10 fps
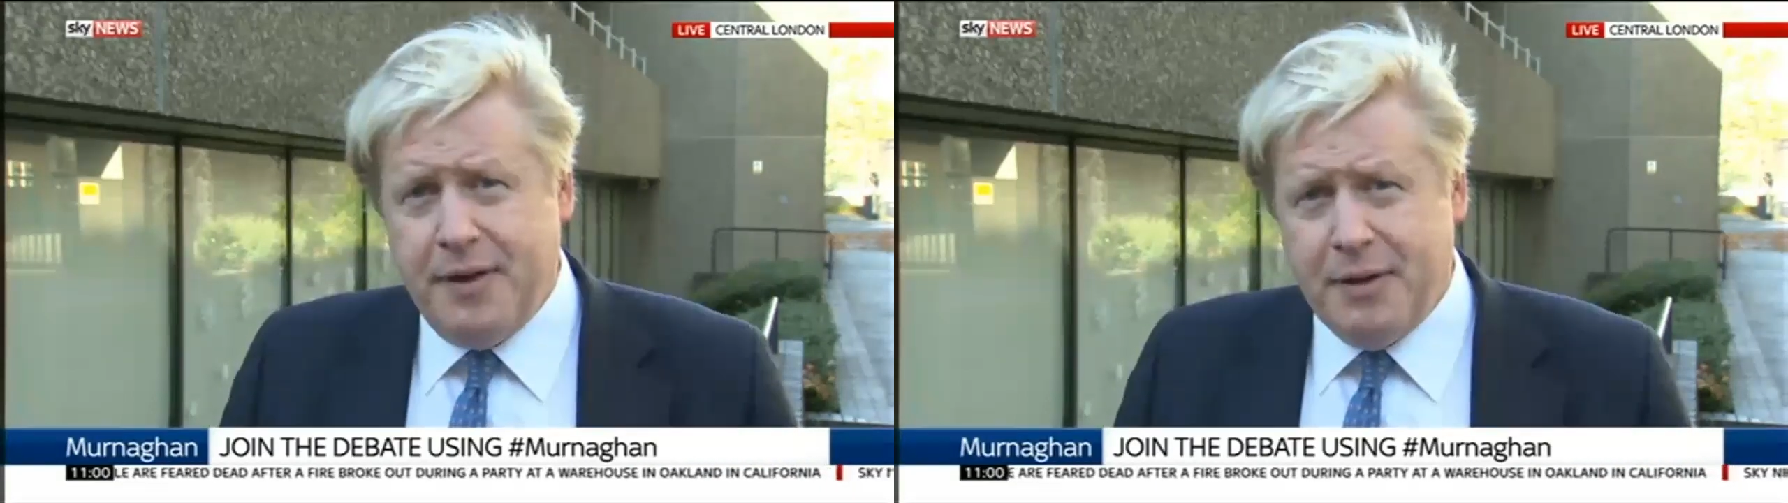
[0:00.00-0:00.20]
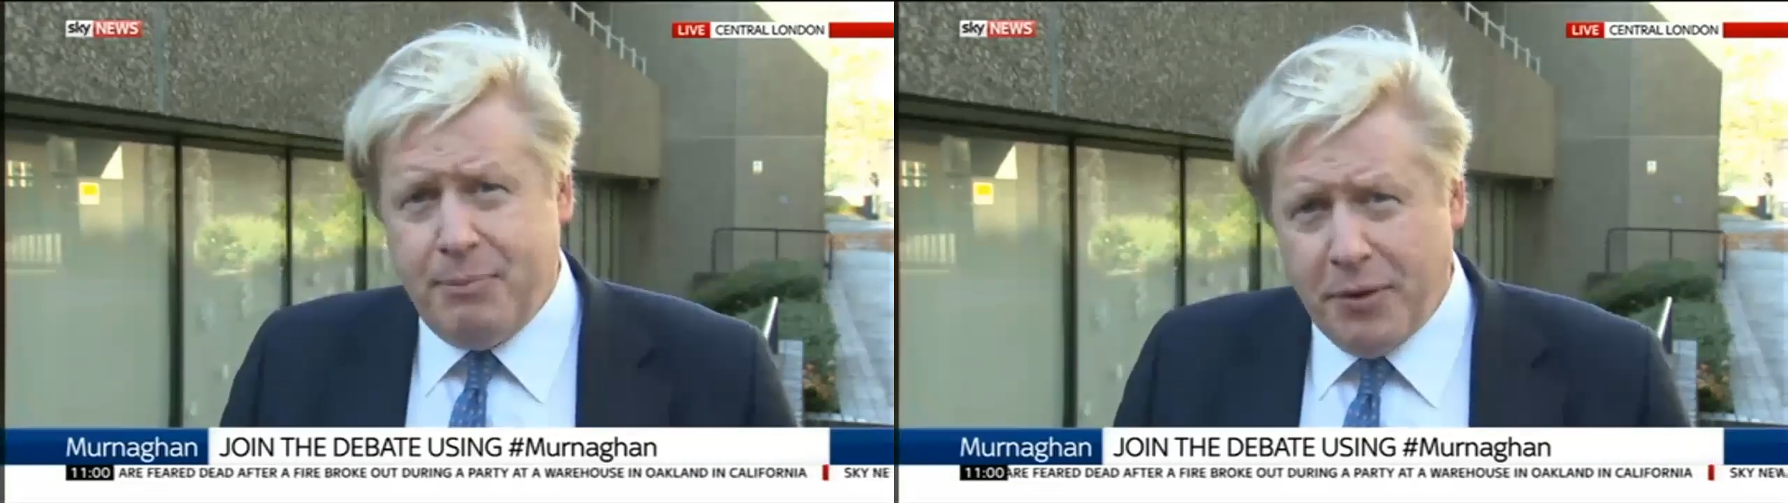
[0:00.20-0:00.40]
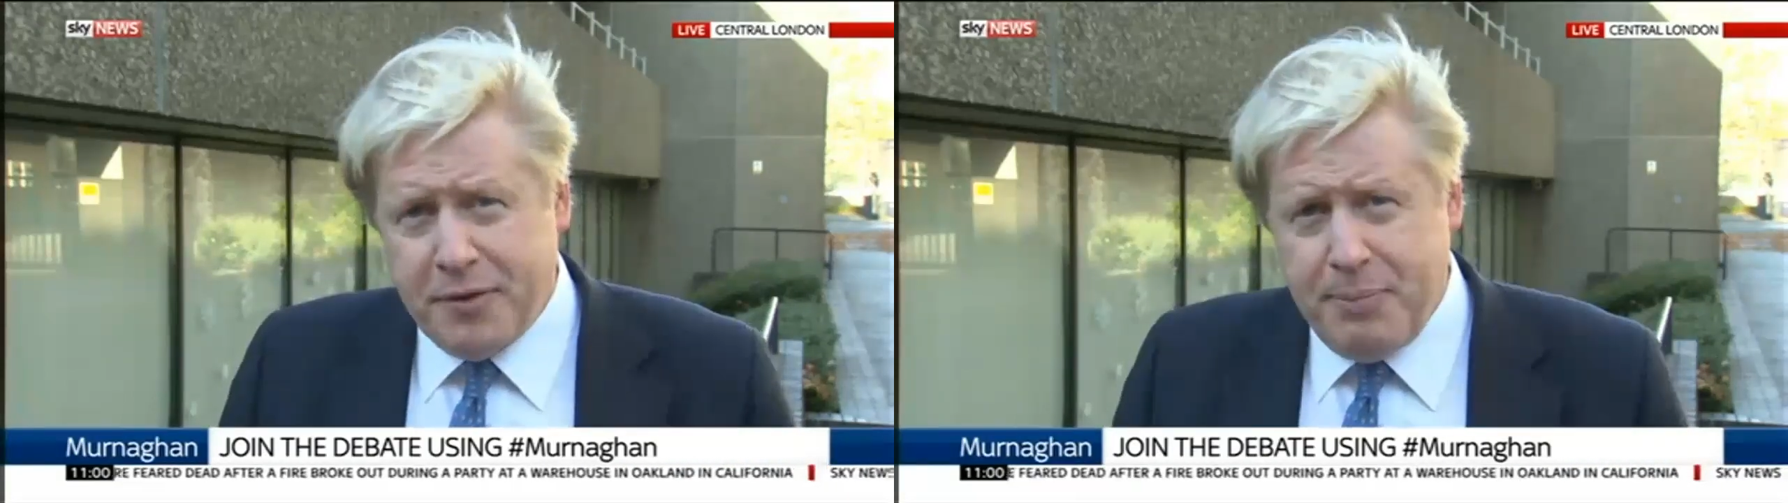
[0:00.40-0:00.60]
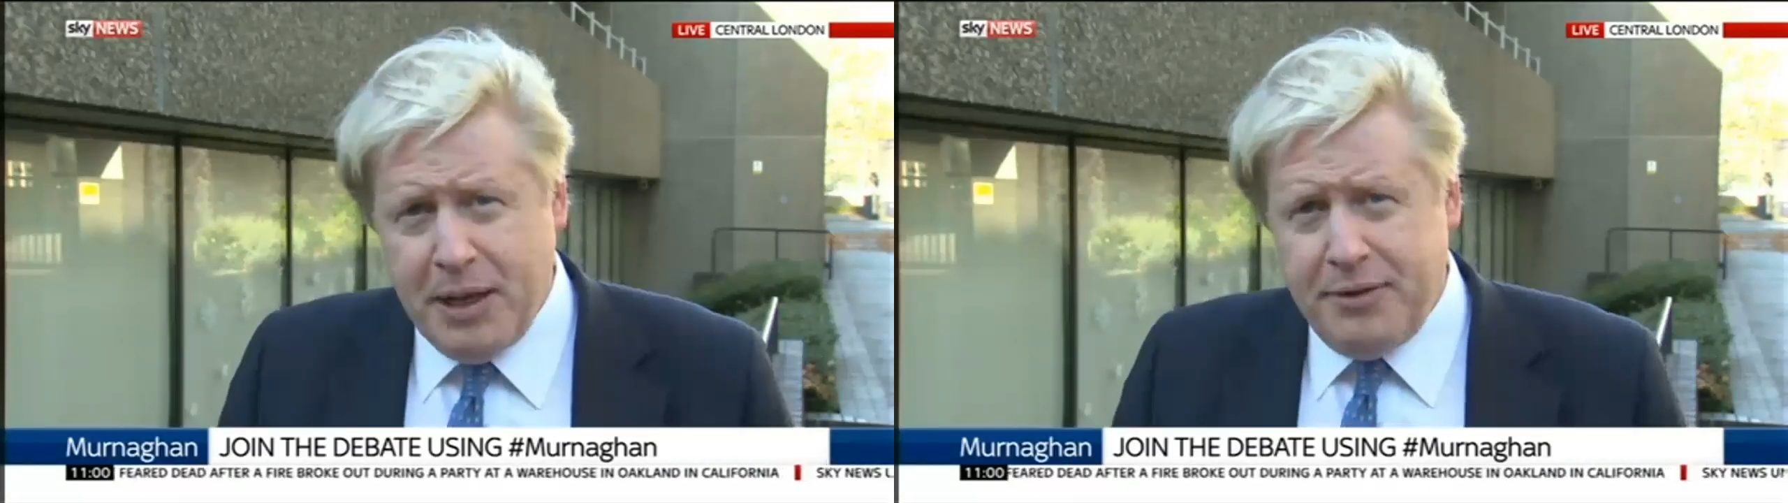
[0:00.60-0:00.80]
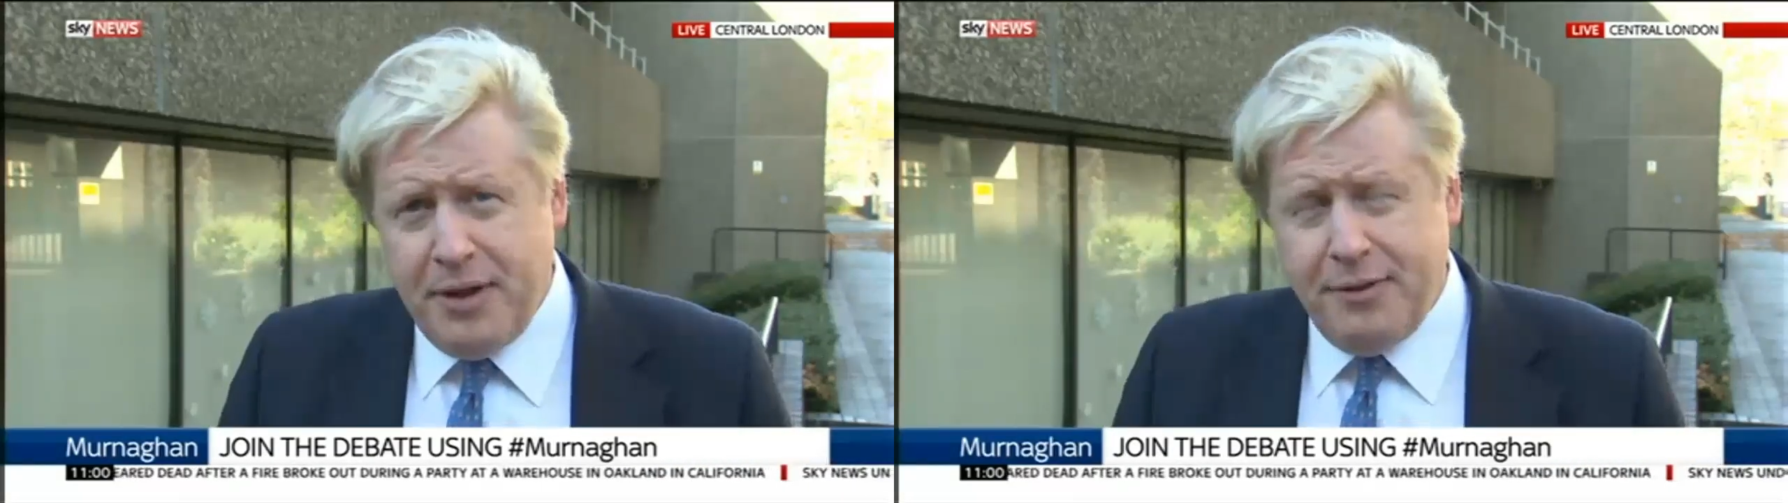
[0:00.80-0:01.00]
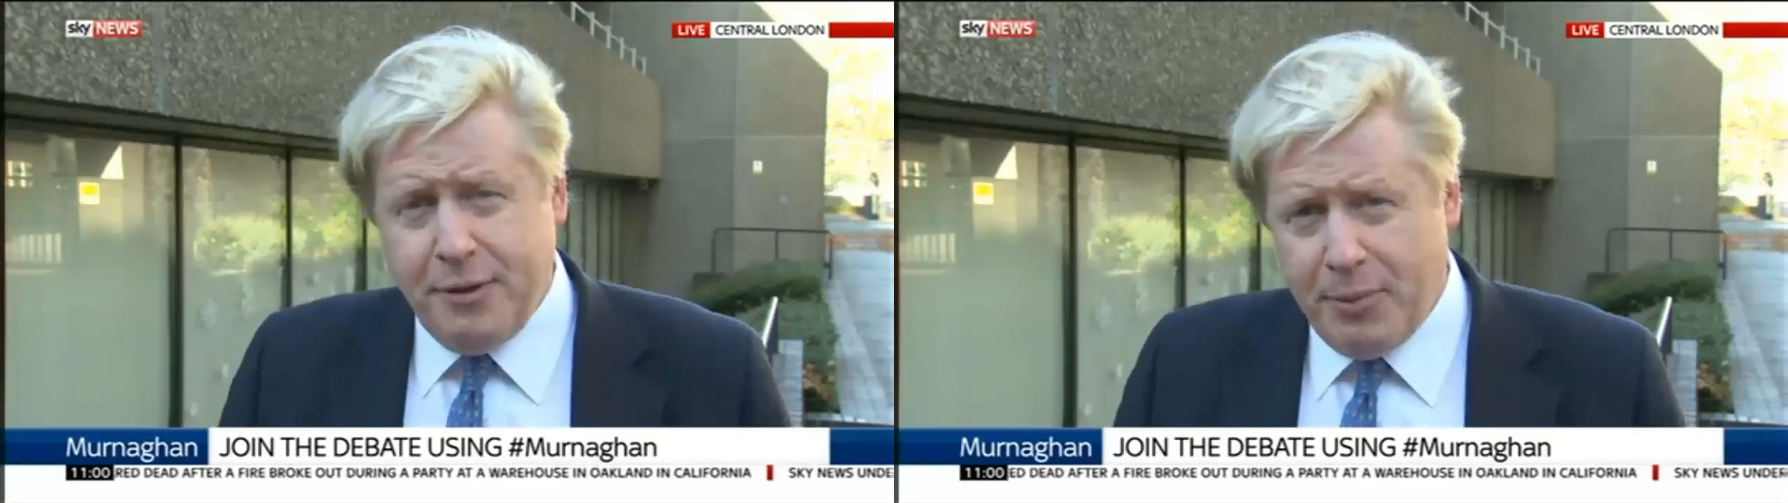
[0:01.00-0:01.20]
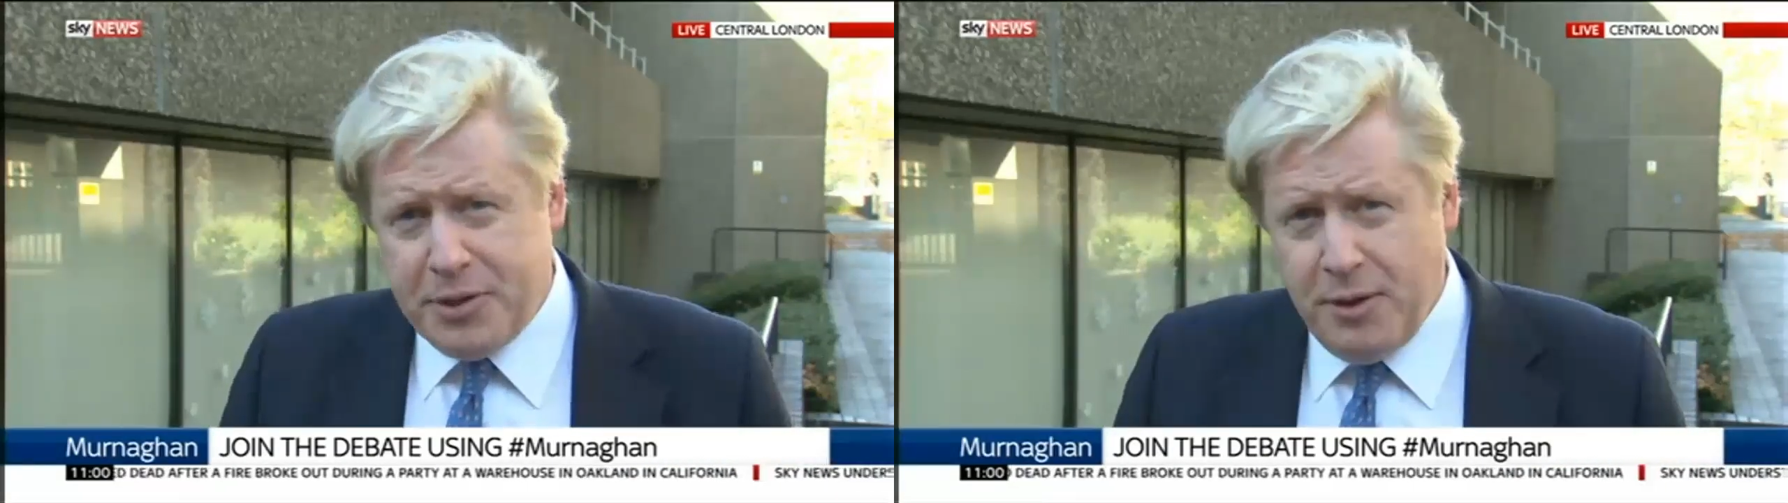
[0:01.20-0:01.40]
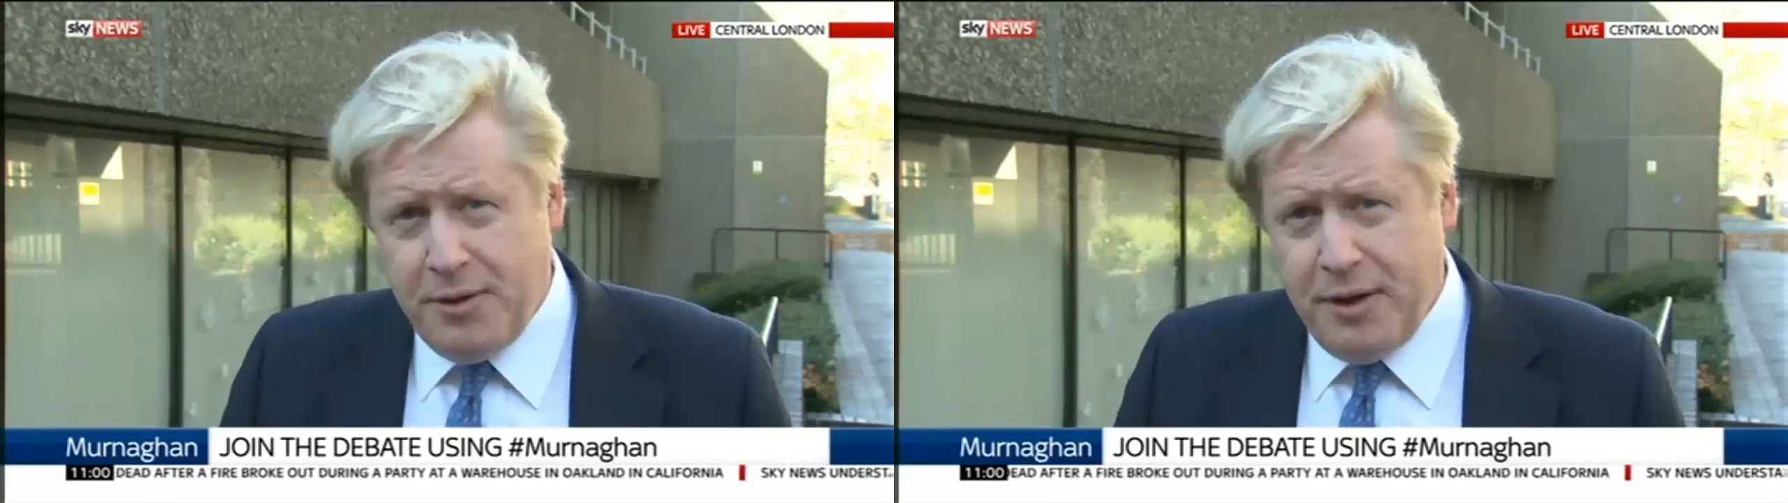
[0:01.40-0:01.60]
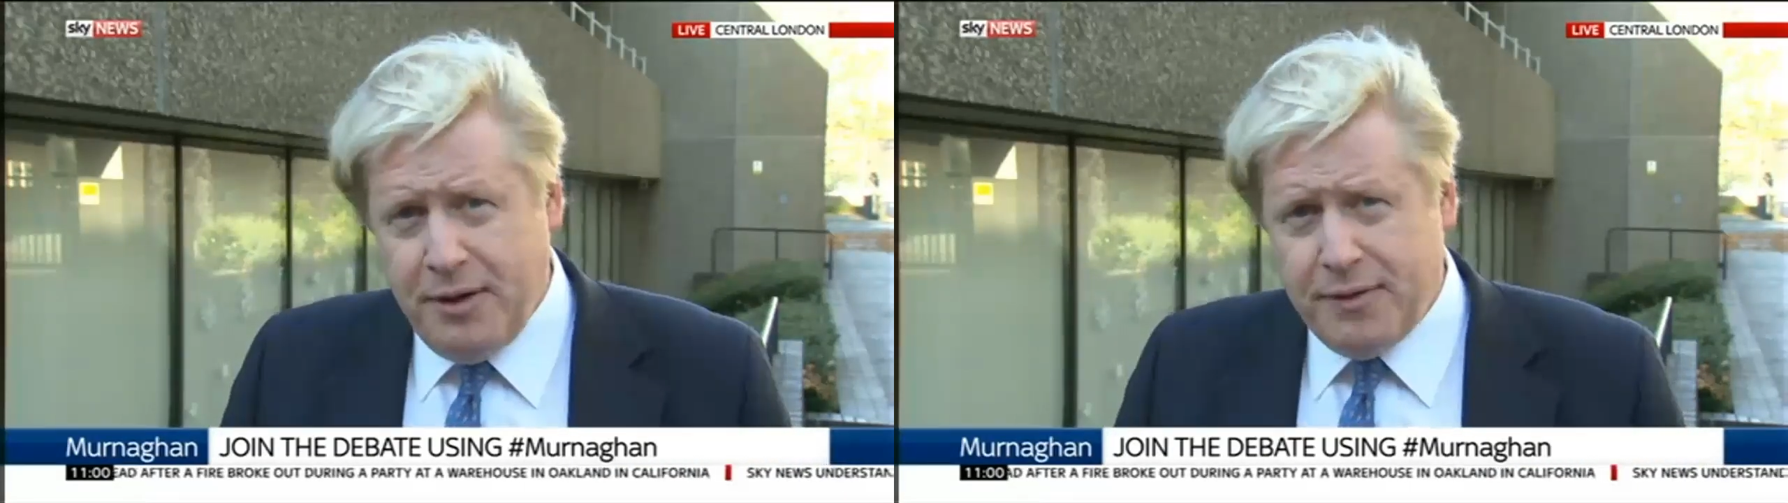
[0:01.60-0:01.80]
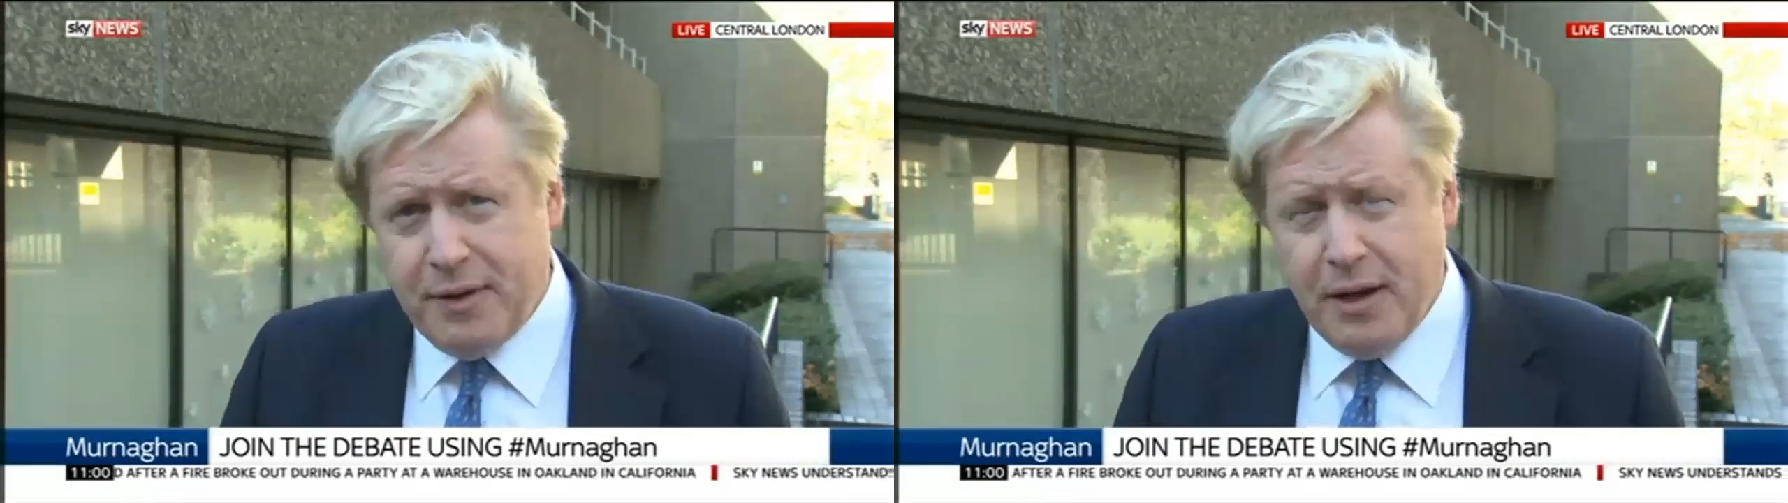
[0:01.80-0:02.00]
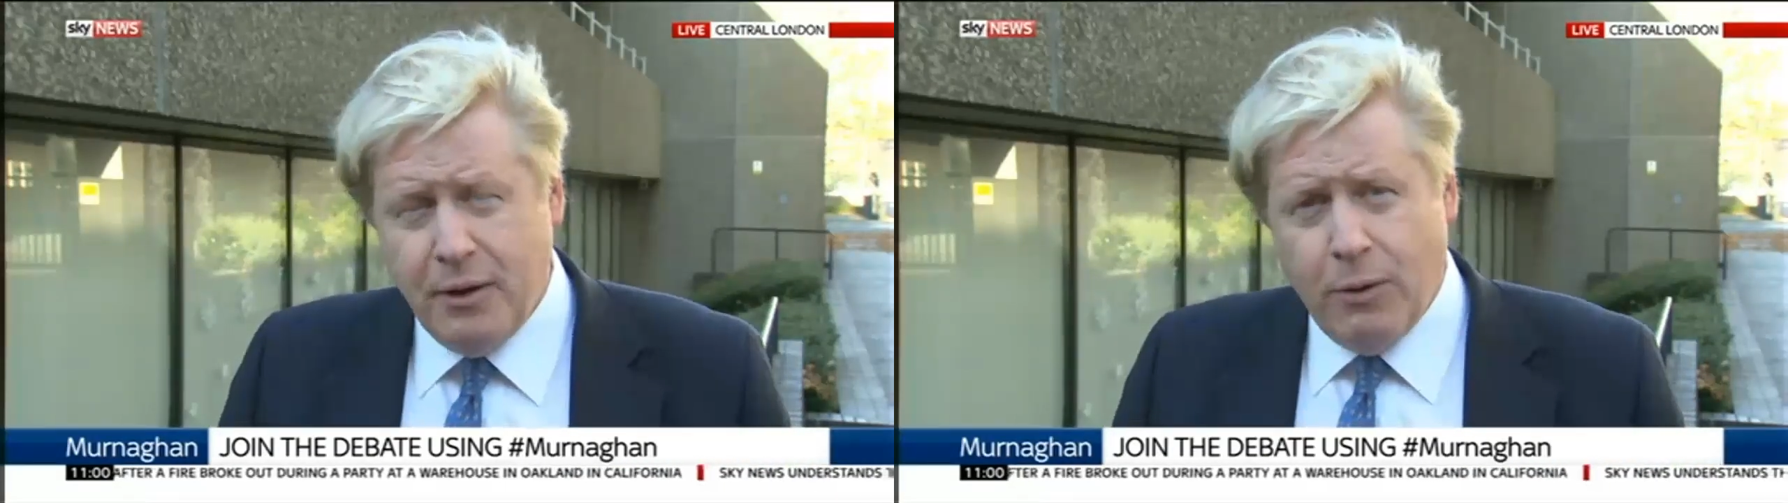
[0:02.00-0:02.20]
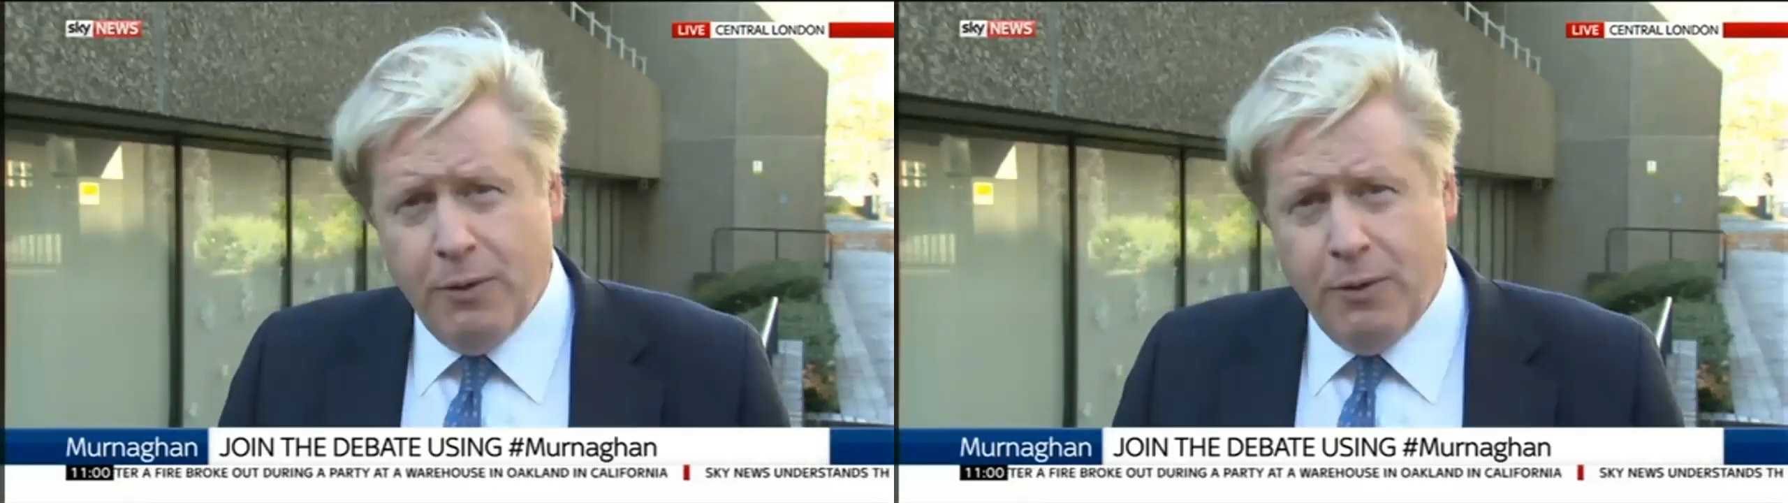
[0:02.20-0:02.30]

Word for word: they're seeing the possibilities, the opportunities,